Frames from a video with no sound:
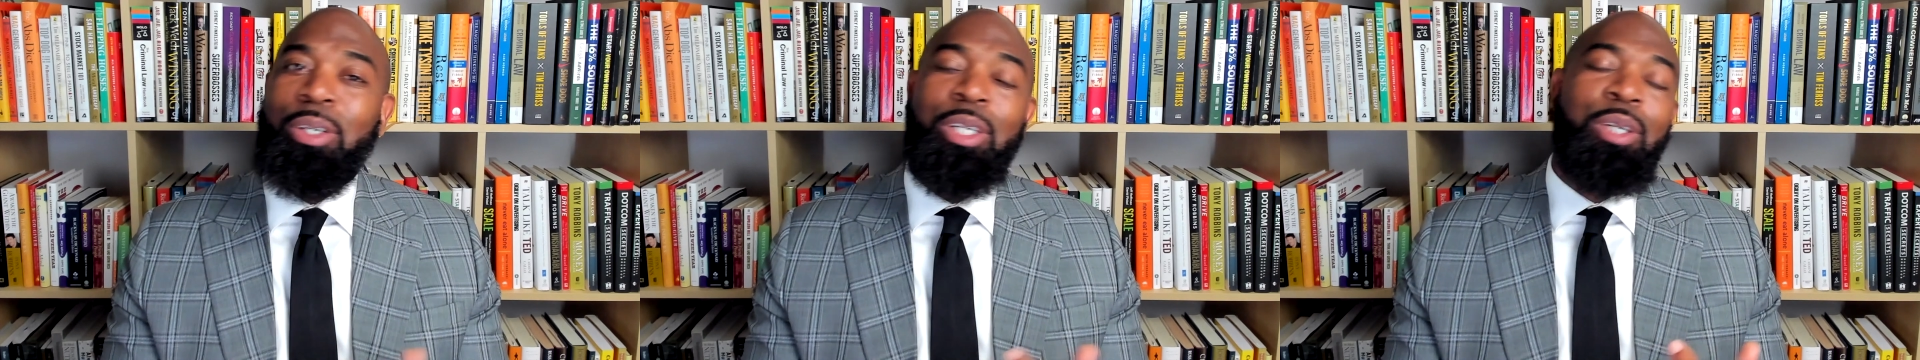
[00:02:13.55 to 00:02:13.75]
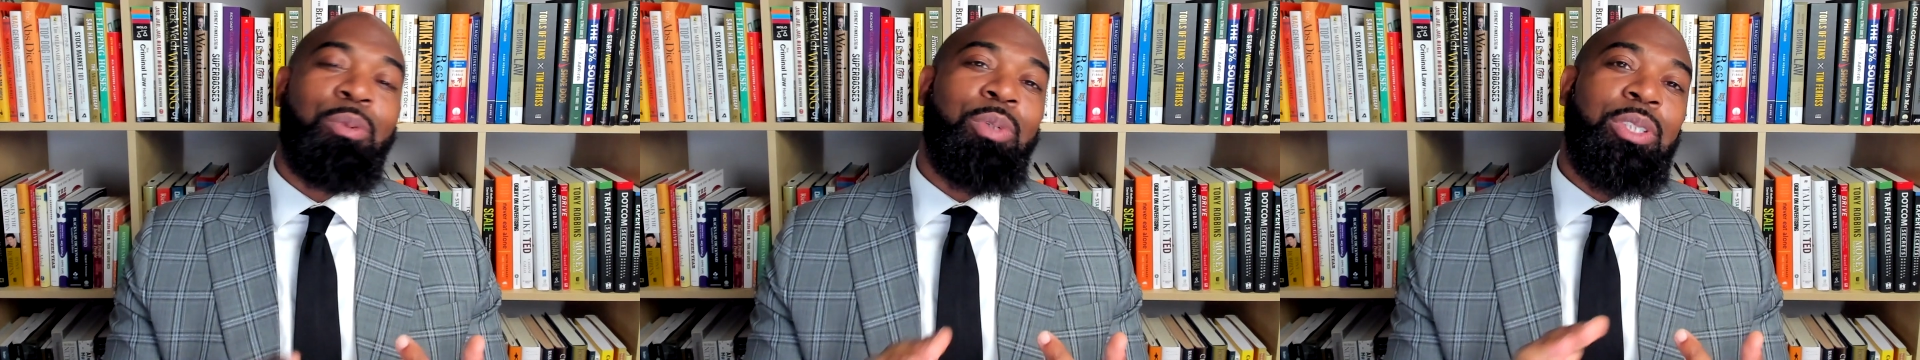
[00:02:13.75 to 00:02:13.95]

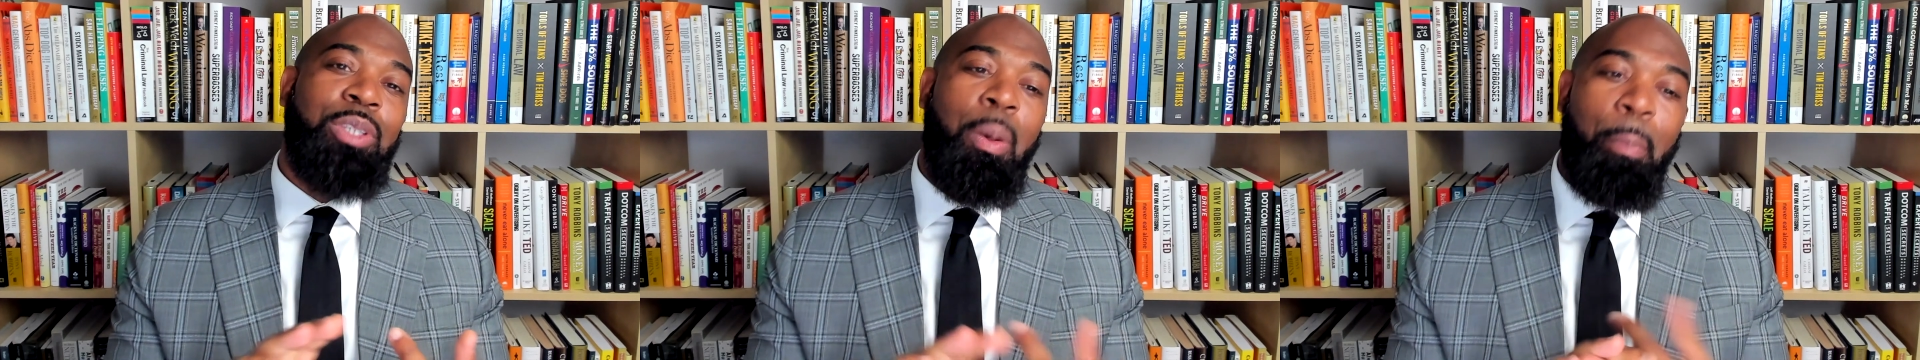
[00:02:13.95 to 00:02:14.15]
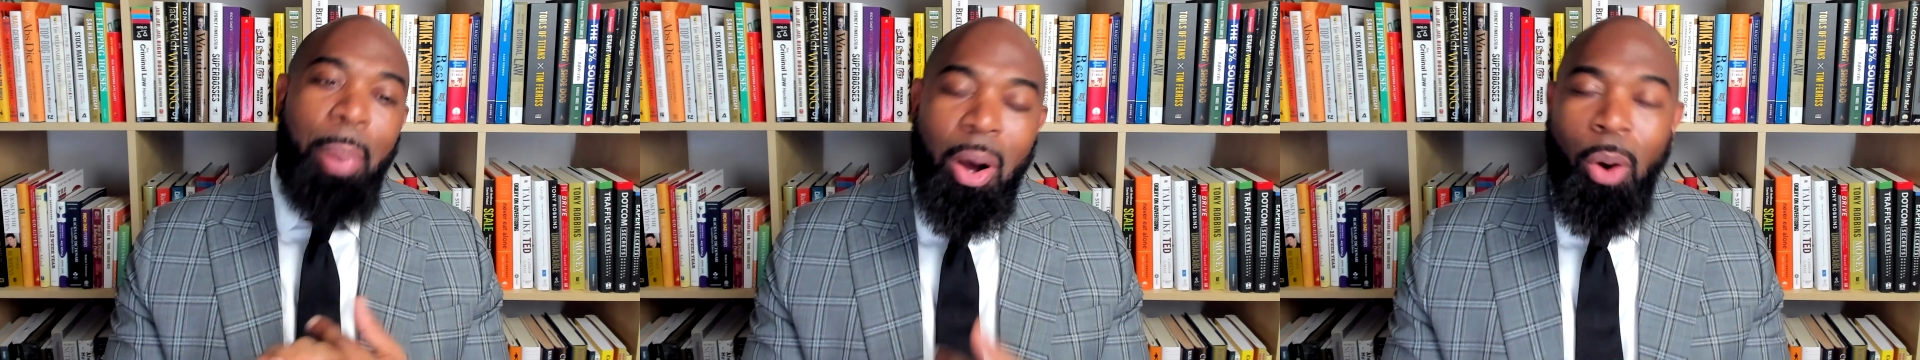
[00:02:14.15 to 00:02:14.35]
He was
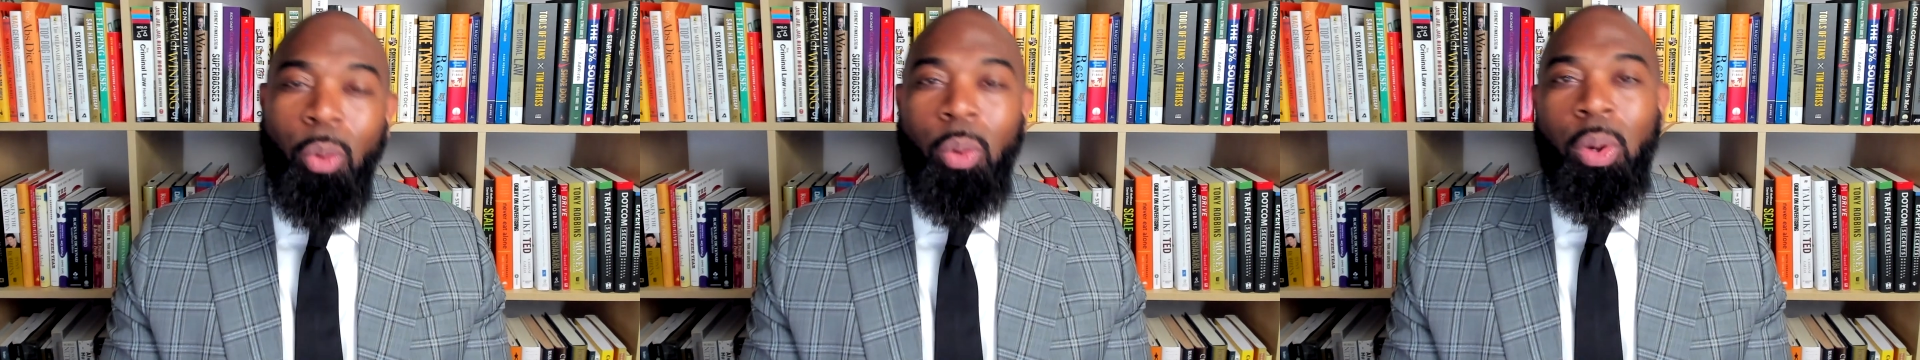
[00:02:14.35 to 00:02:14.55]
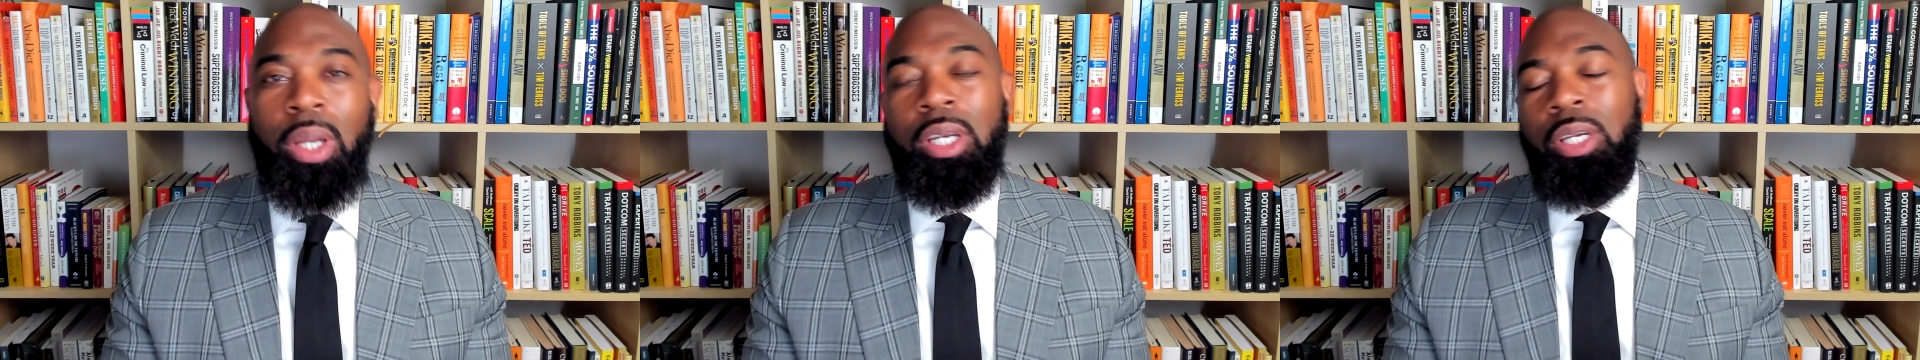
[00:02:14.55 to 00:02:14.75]
a
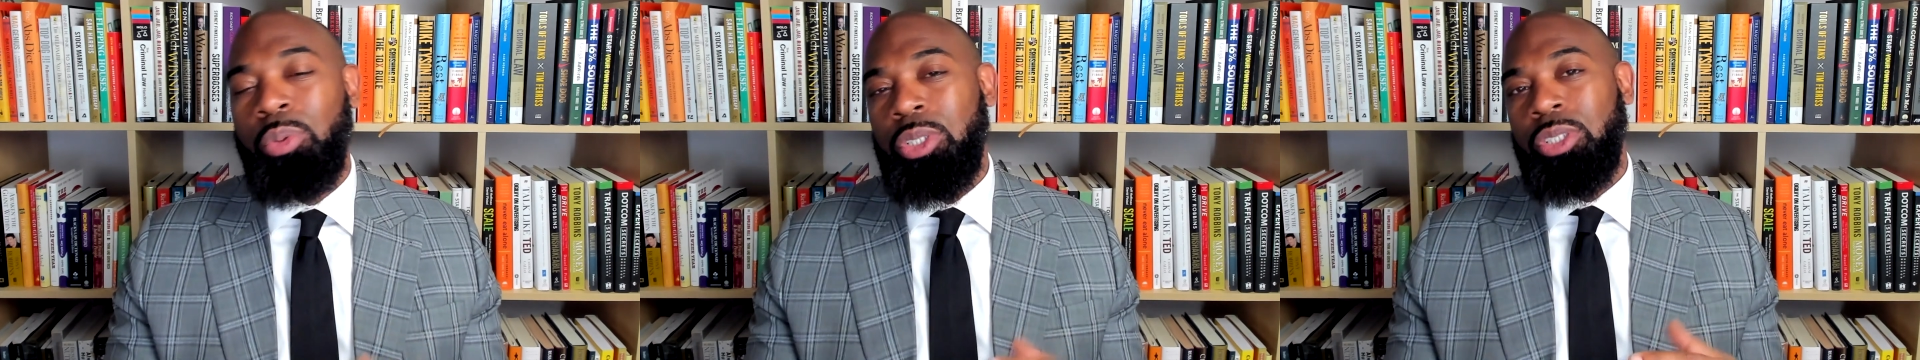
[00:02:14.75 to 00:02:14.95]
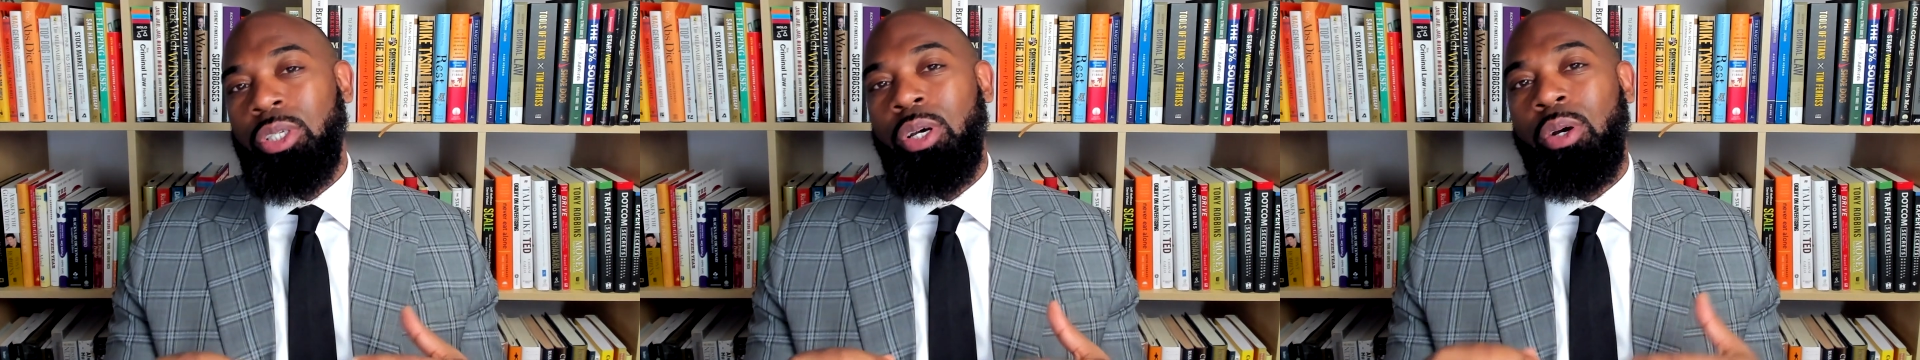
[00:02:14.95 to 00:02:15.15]
poet. He
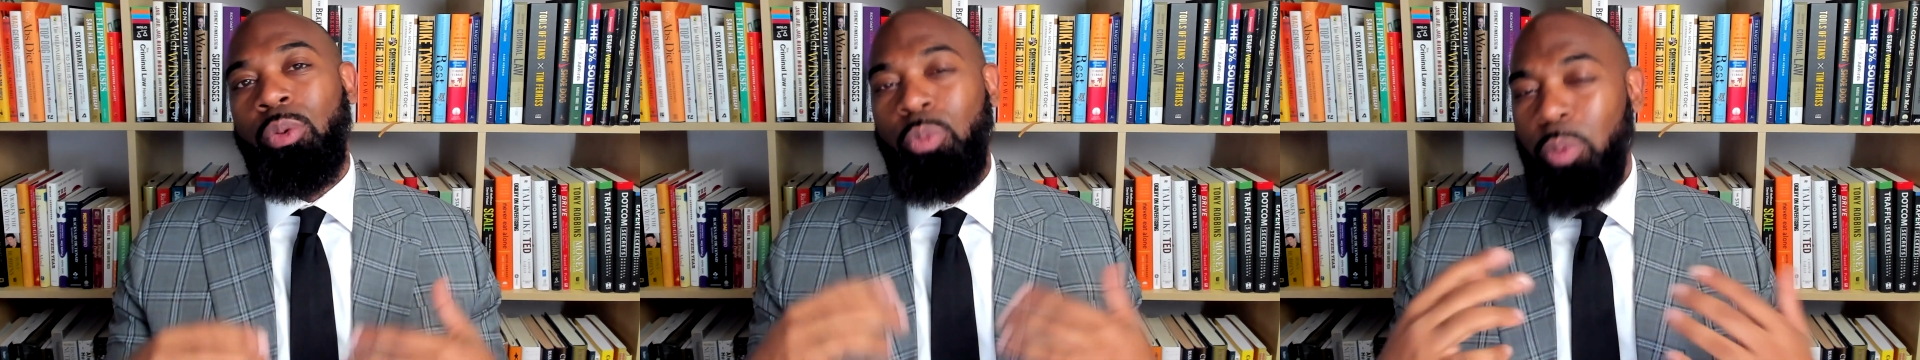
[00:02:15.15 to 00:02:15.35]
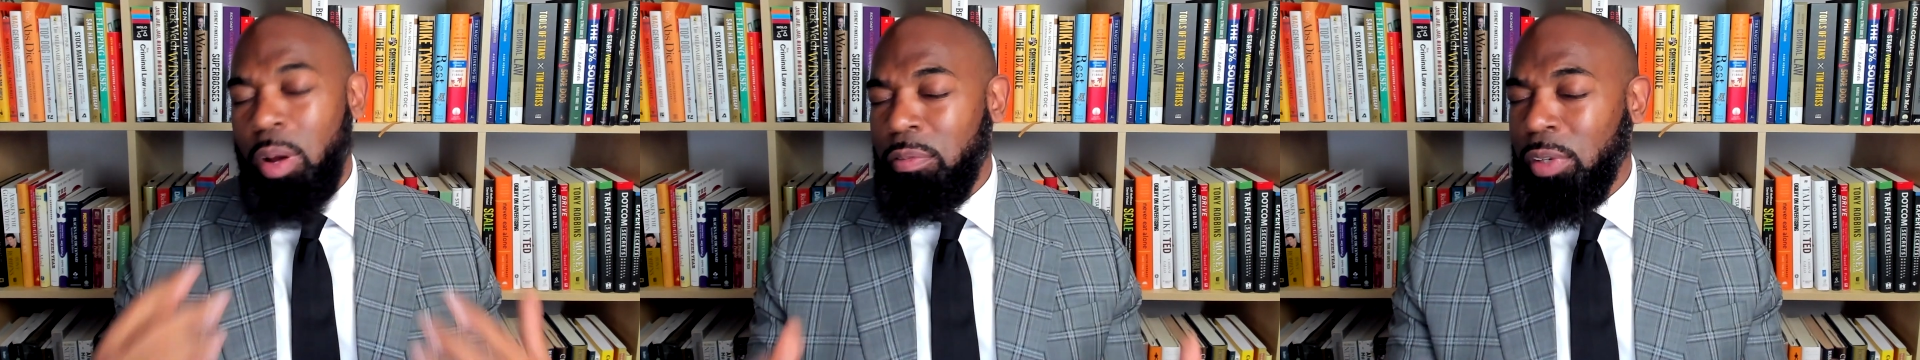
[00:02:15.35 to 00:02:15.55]
was a
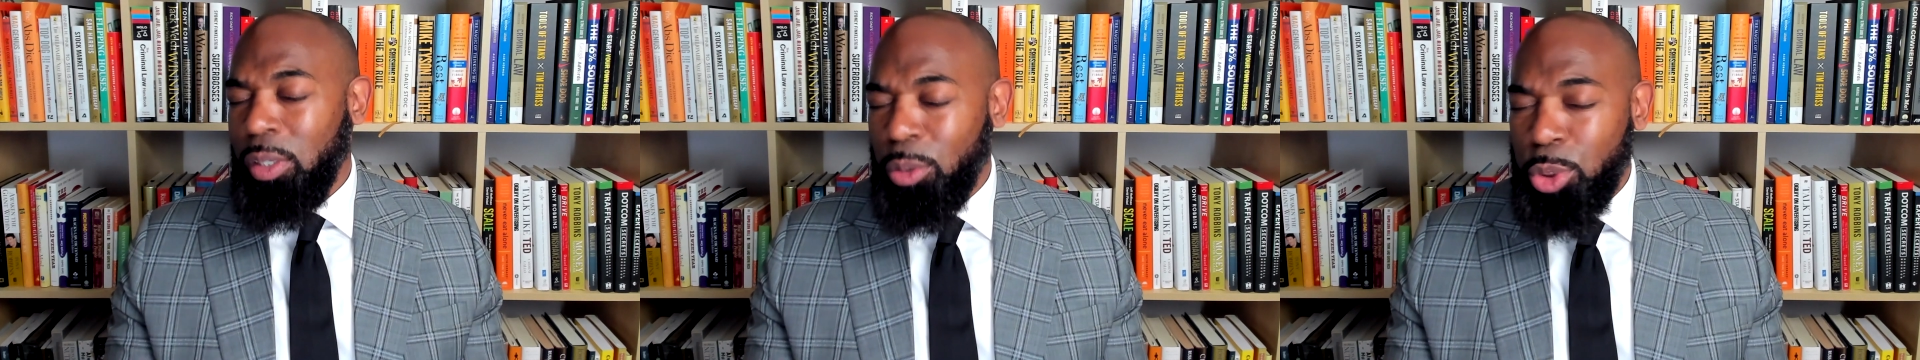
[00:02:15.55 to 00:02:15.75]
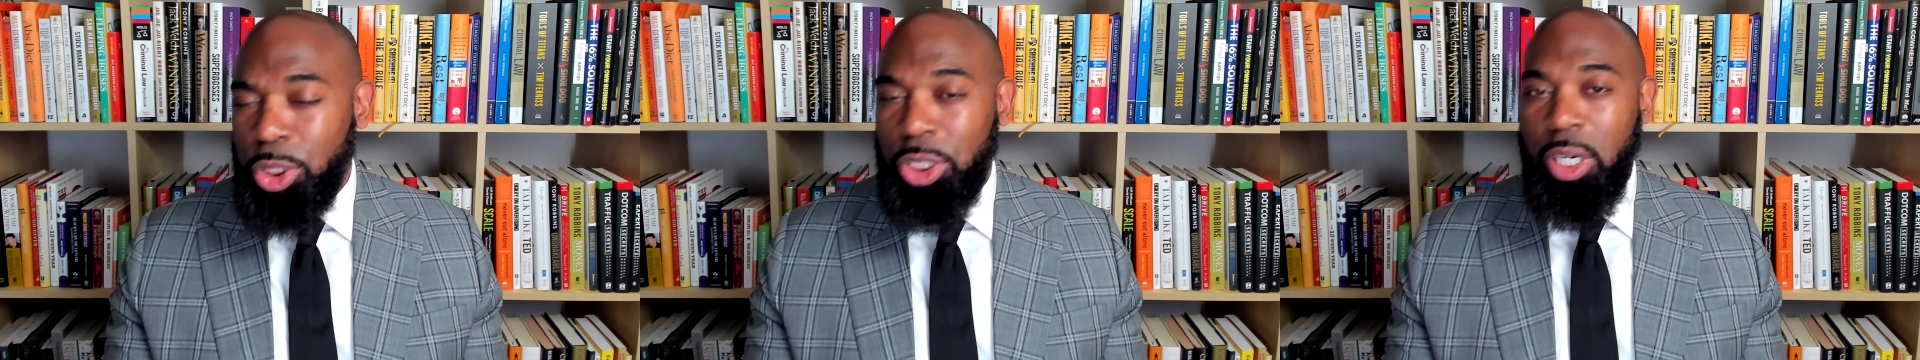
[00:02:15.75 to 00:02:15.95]

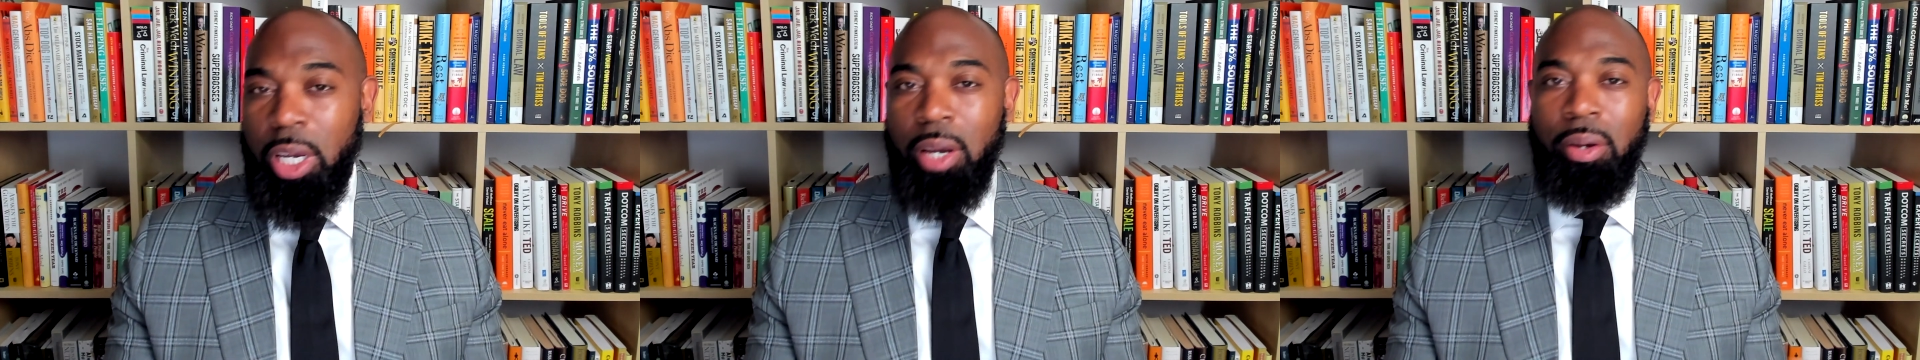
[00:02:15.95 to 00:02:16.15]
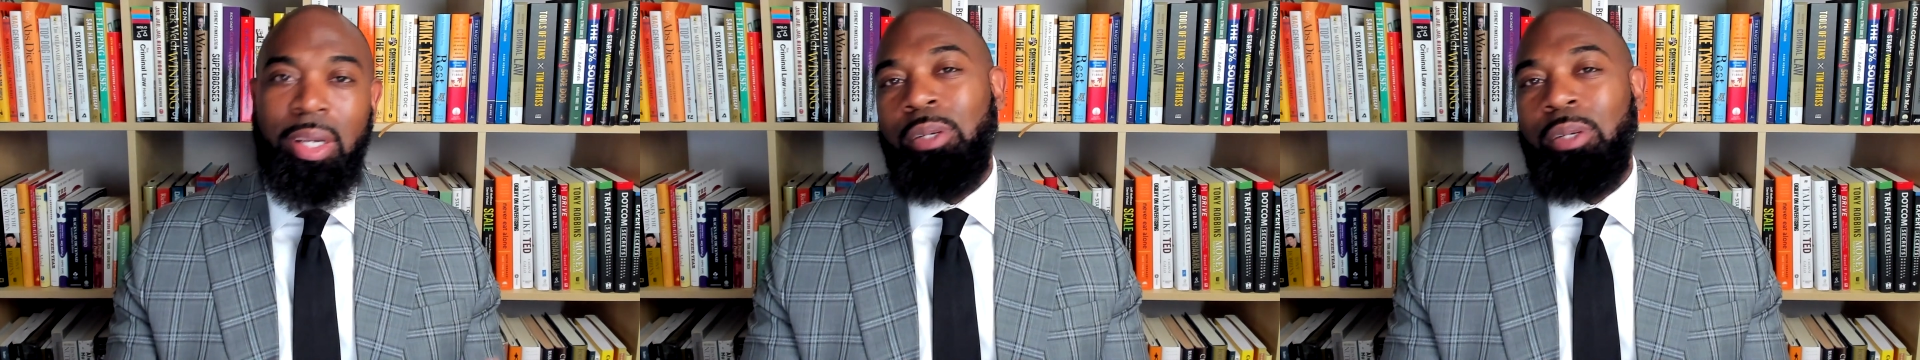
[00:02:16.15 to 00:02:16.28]
revolutionary.